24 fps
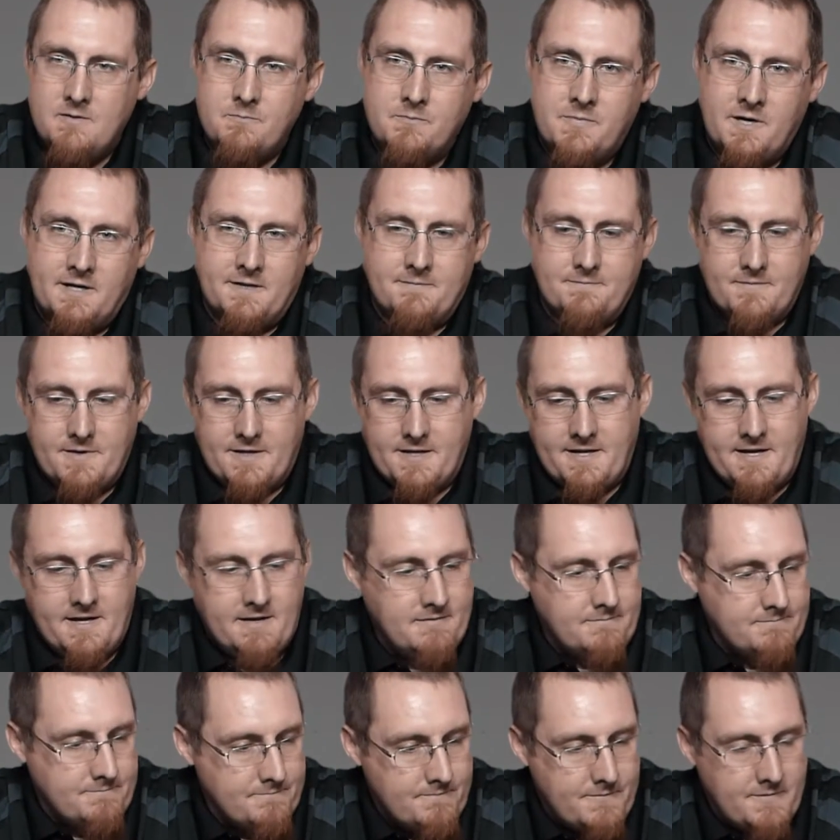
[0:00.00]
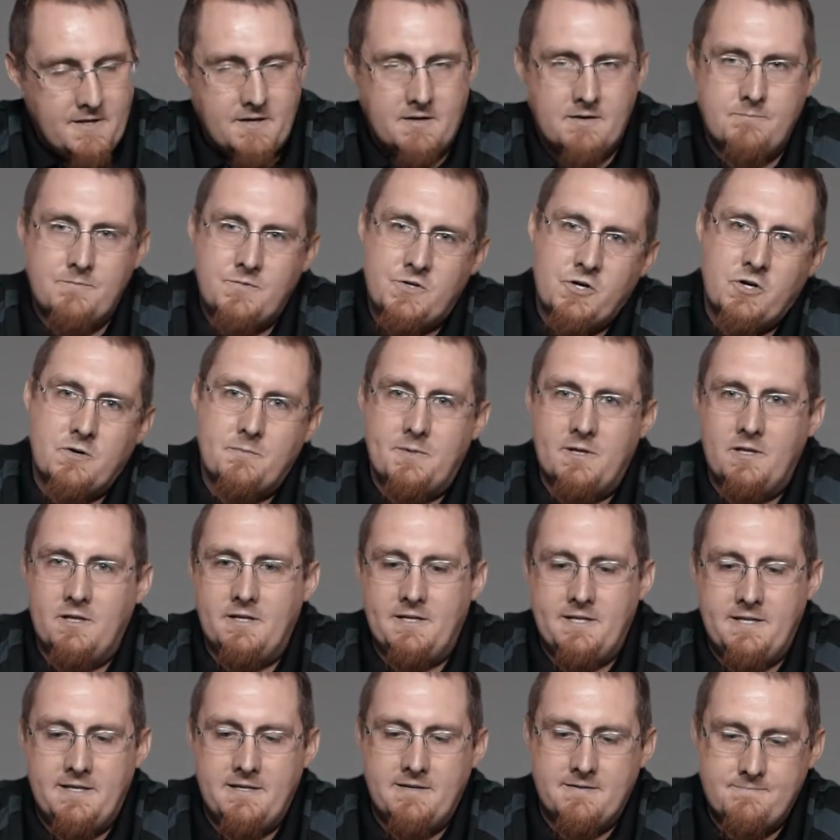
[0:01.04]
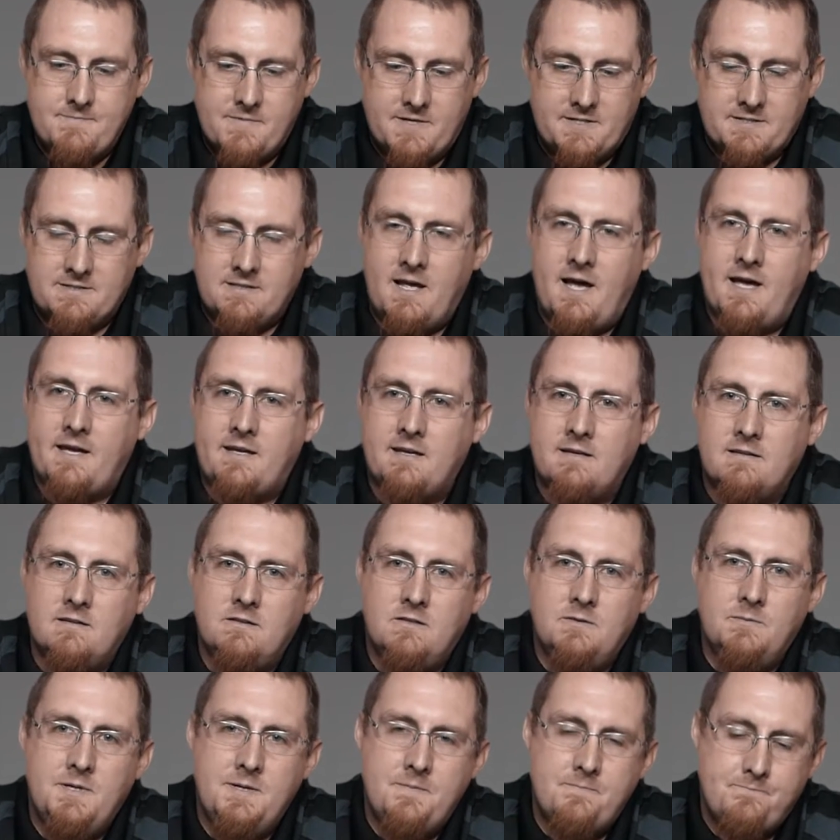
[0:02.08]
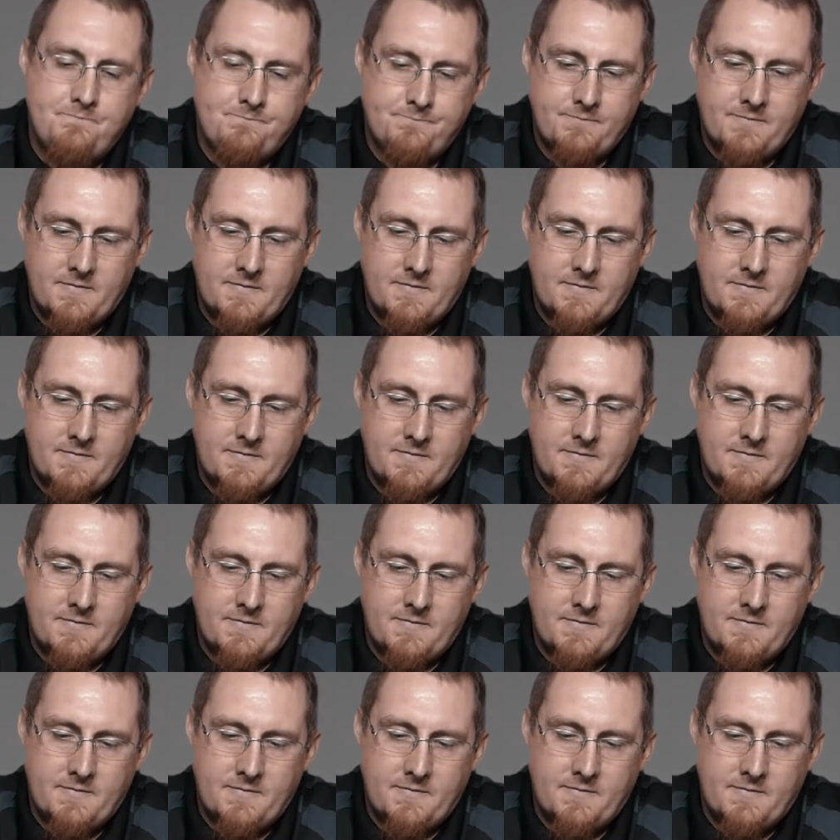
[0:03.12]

But again, their durability is lacking a little bit.